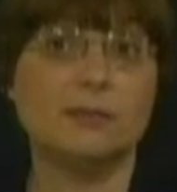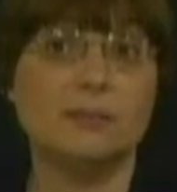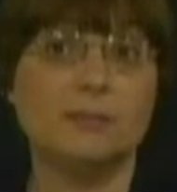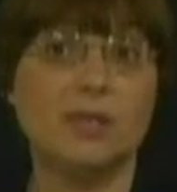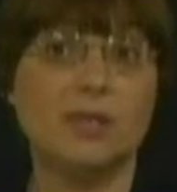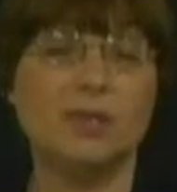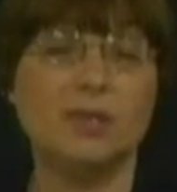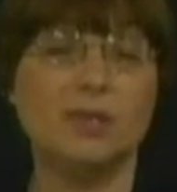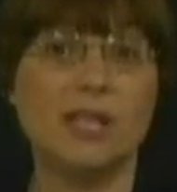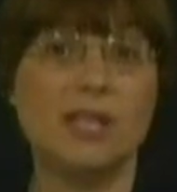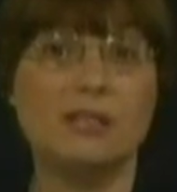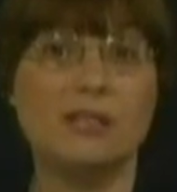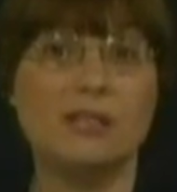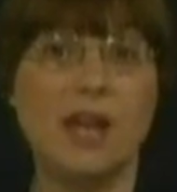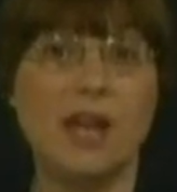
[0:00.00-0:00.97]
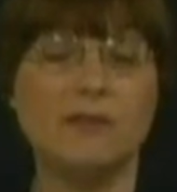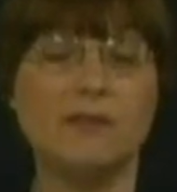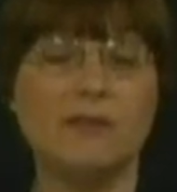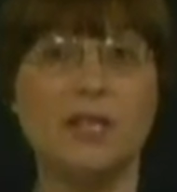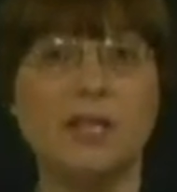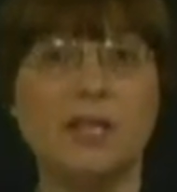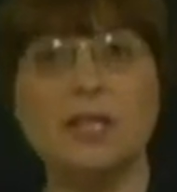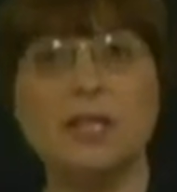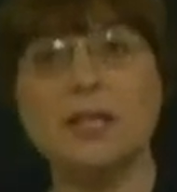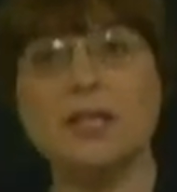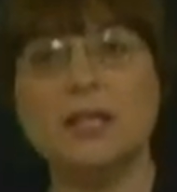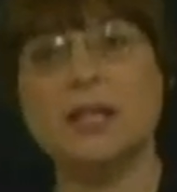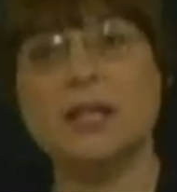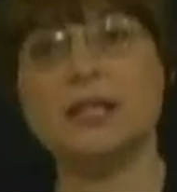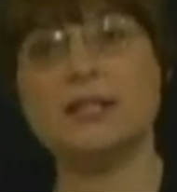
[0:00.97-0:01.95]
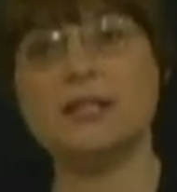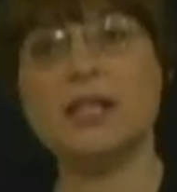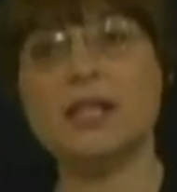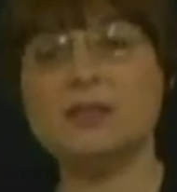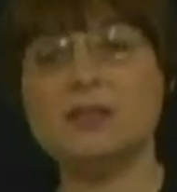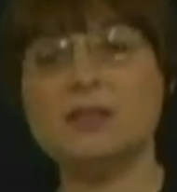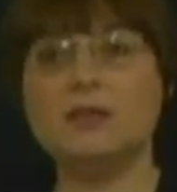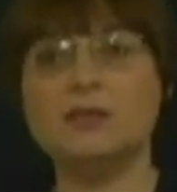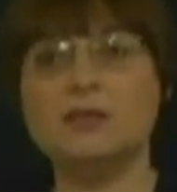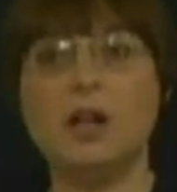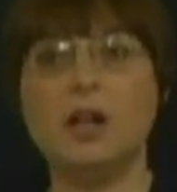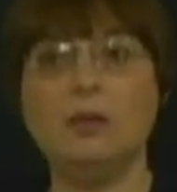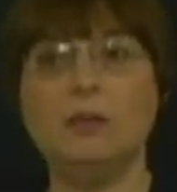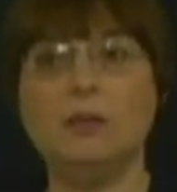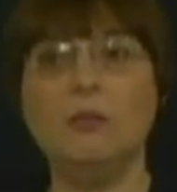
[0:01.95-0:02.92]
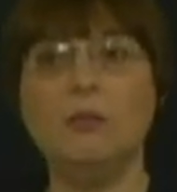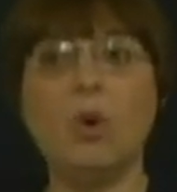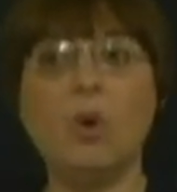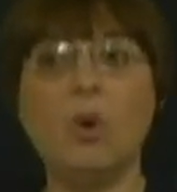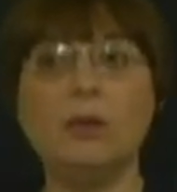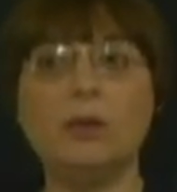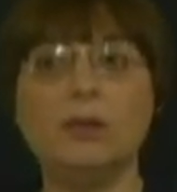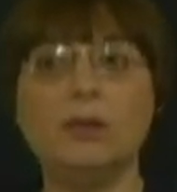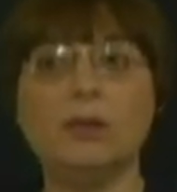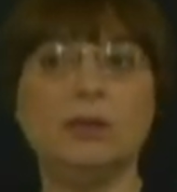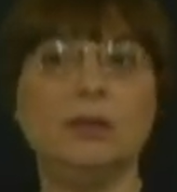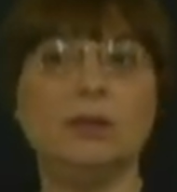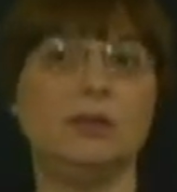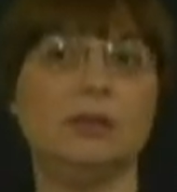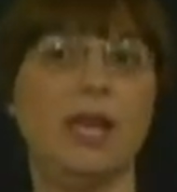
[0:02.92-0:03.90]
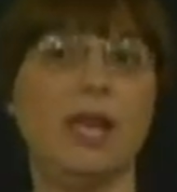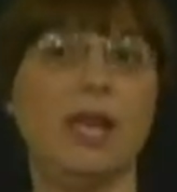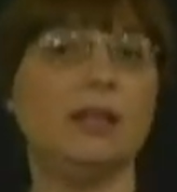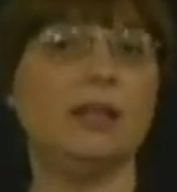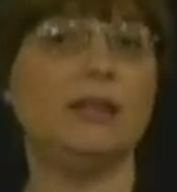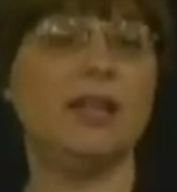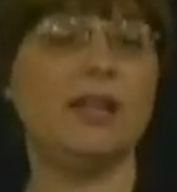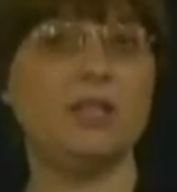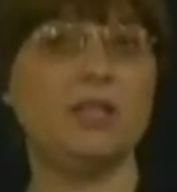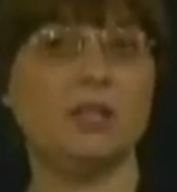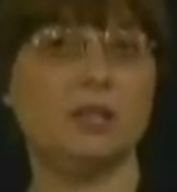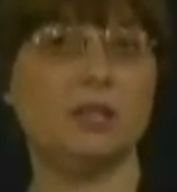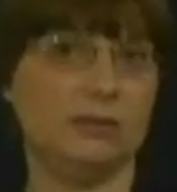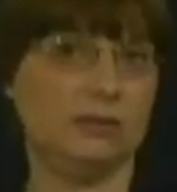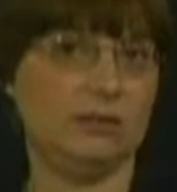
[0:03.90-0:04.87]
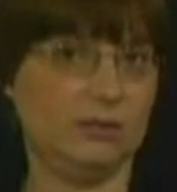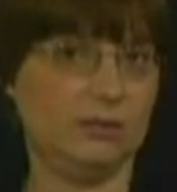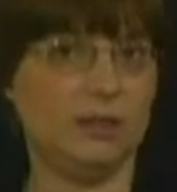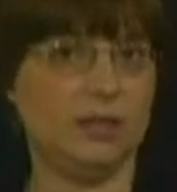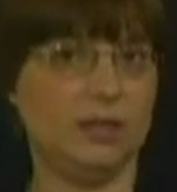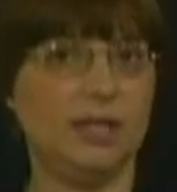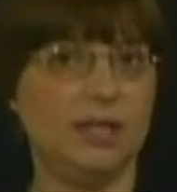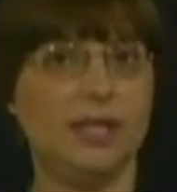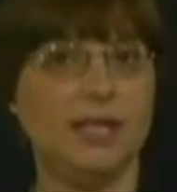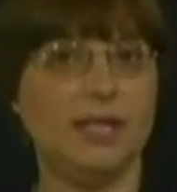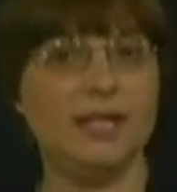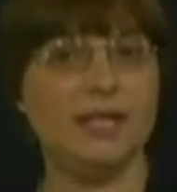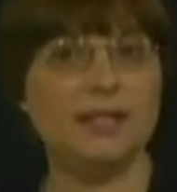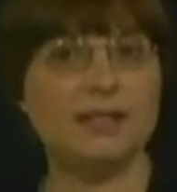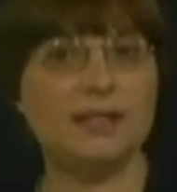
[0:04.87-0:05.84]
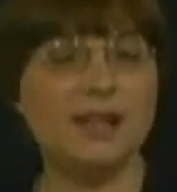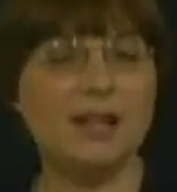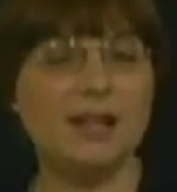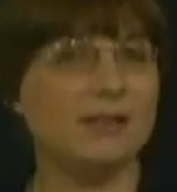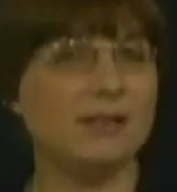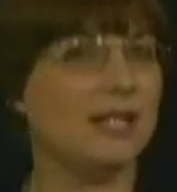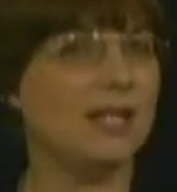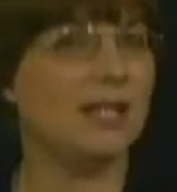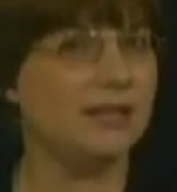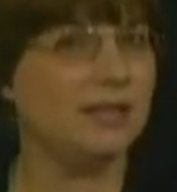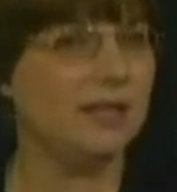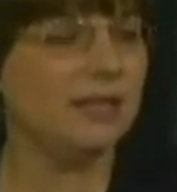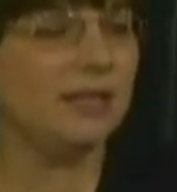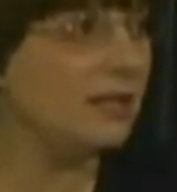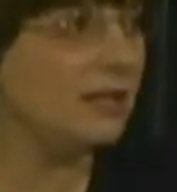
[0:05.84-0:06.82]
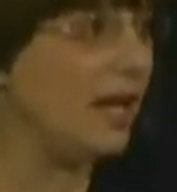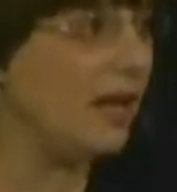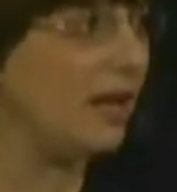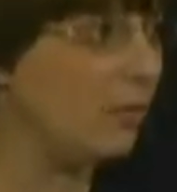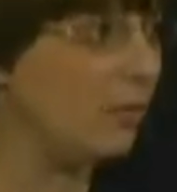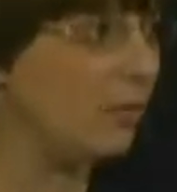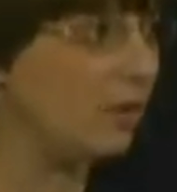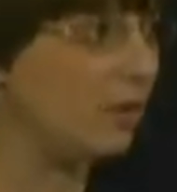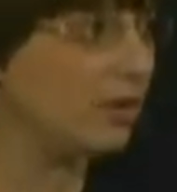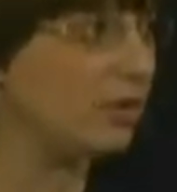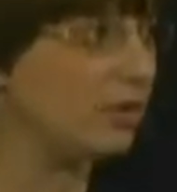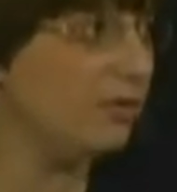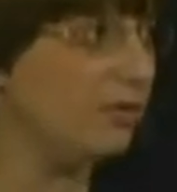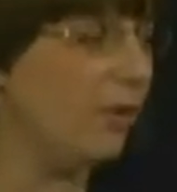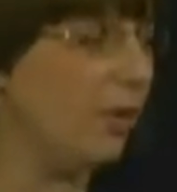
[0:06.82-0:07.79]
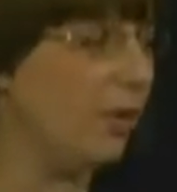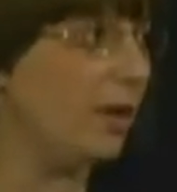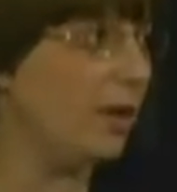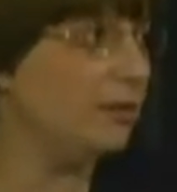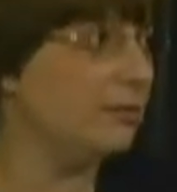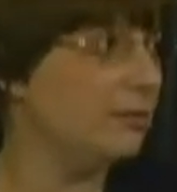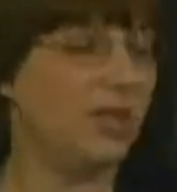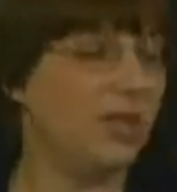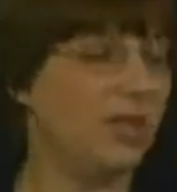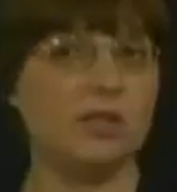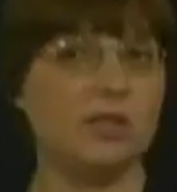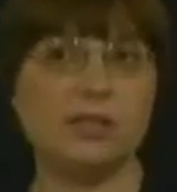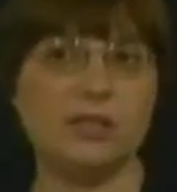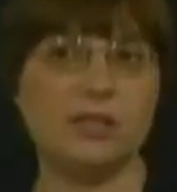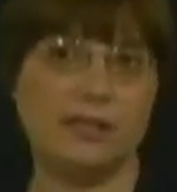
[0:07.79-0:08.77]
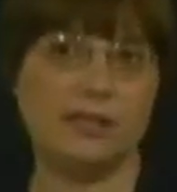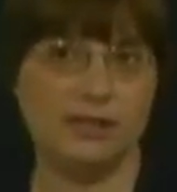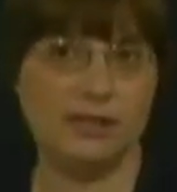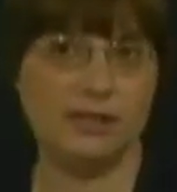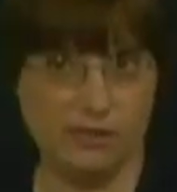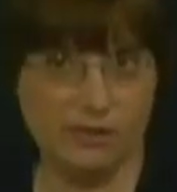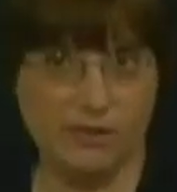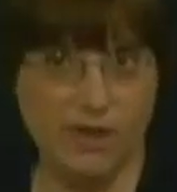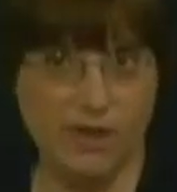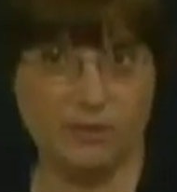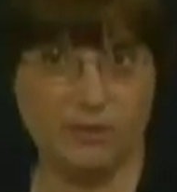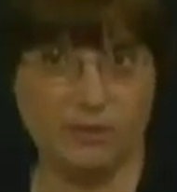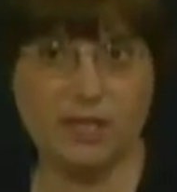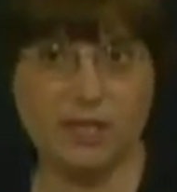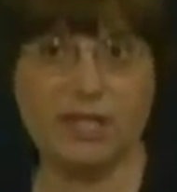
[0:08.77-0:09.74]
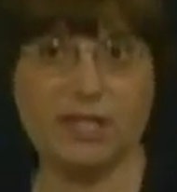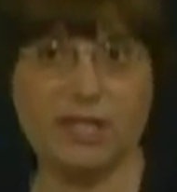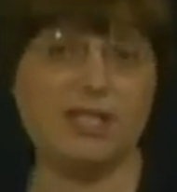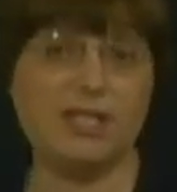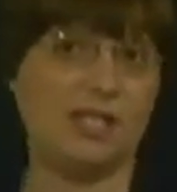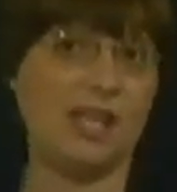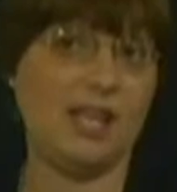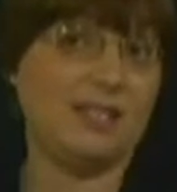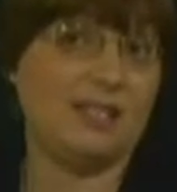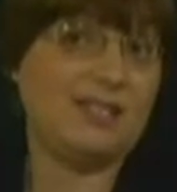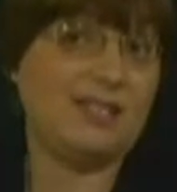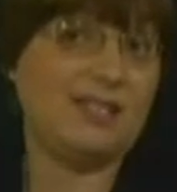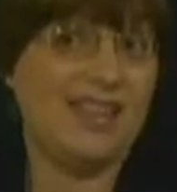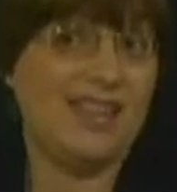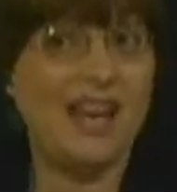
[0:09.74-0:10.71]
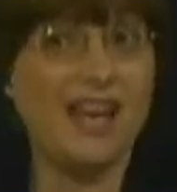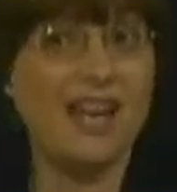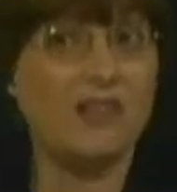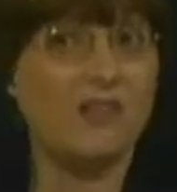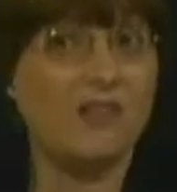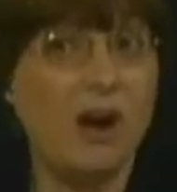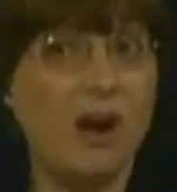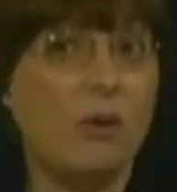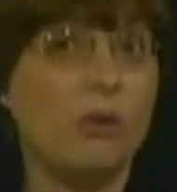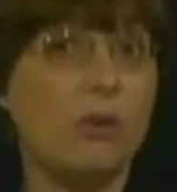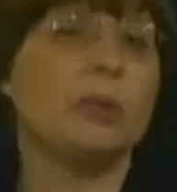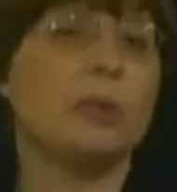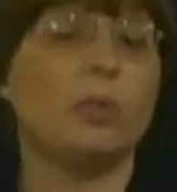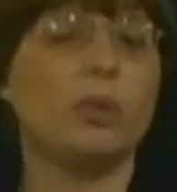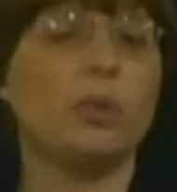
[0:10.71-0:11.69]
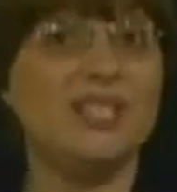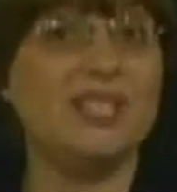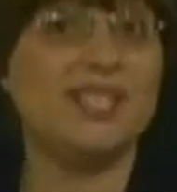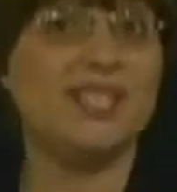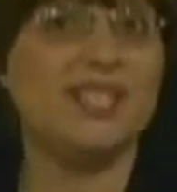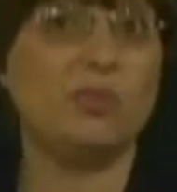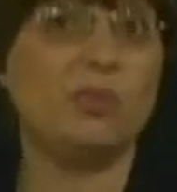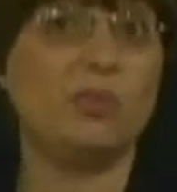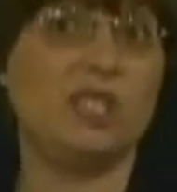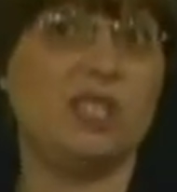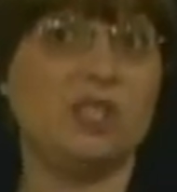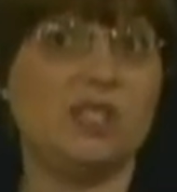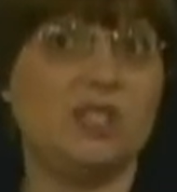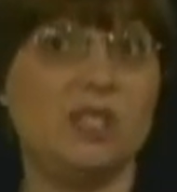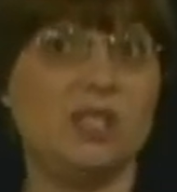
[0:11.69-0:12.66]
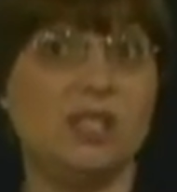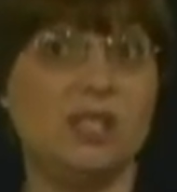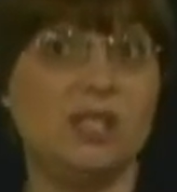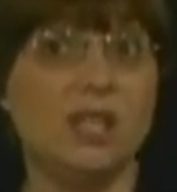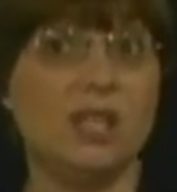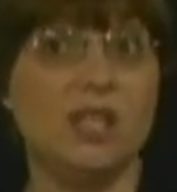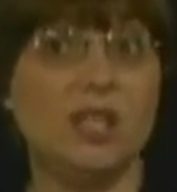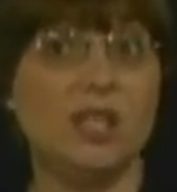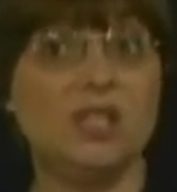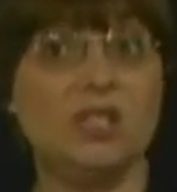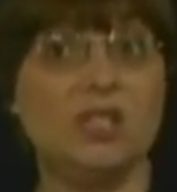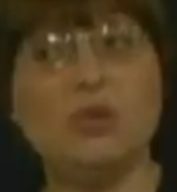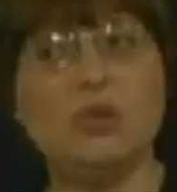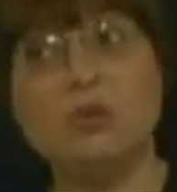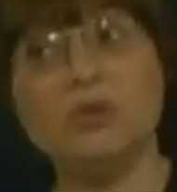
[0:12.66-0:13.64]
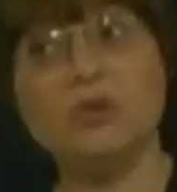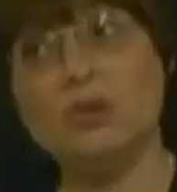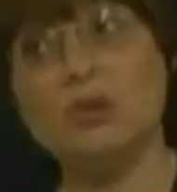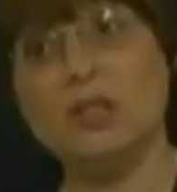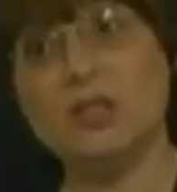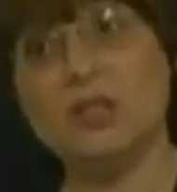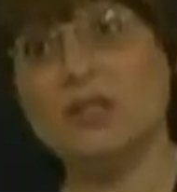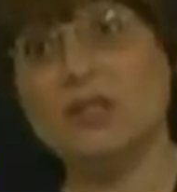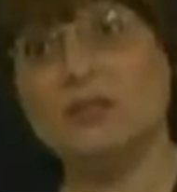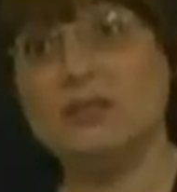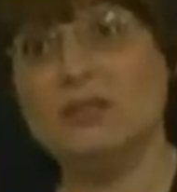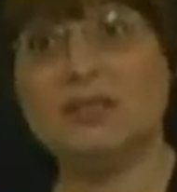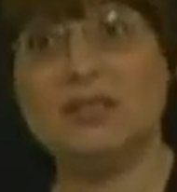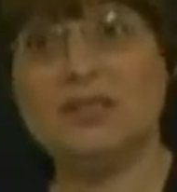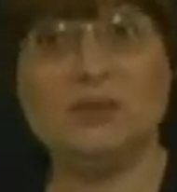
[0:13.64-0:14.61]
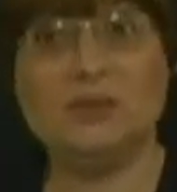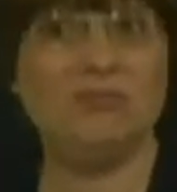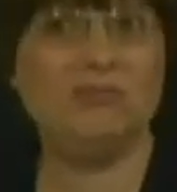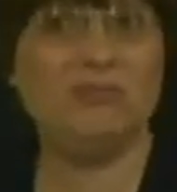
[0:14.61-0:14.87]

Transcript: people tend to have a sense of uh, moral elevation. It, it's not that they, they didn't have morals before, because I, in fact one of the things he says is they kind of are already predispositioned to, to